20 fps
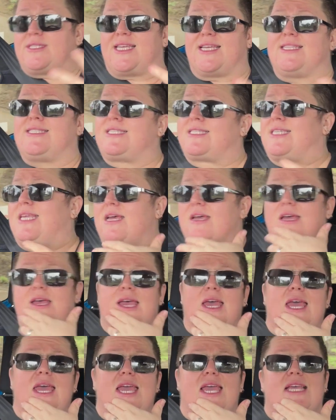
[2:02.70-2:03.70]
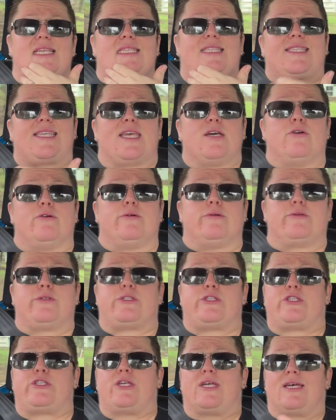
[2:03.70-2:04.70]
his
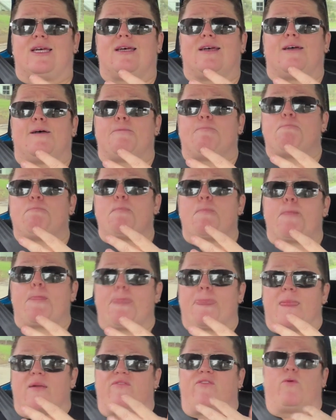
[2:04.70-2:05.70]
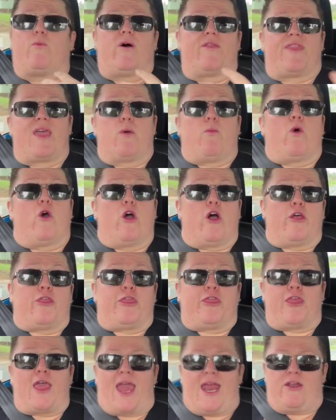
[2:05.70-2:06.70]
skills for what they're
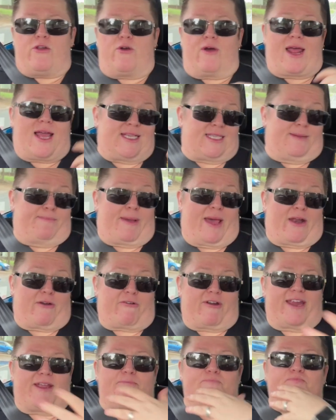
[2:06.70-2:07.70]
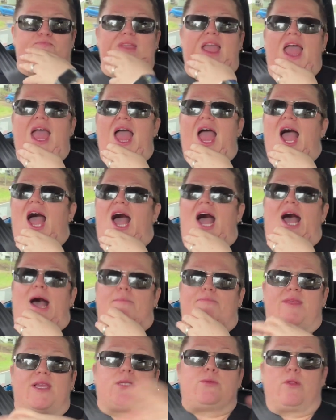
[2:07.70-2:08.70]
worth and not as a battery.
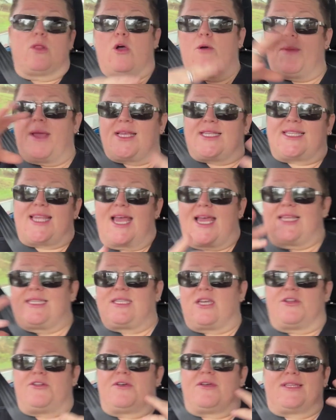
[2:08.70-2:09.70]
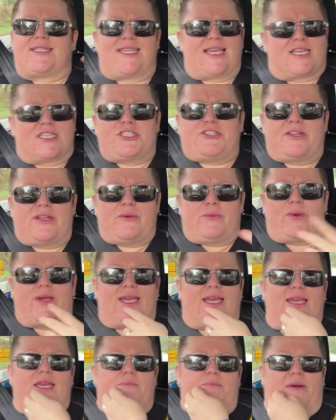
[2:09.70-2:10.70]
This will all make sense. I know it sounds really
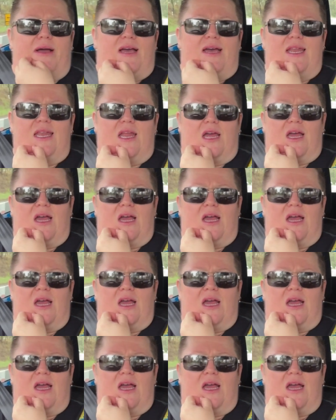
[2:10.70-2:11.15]
weird, but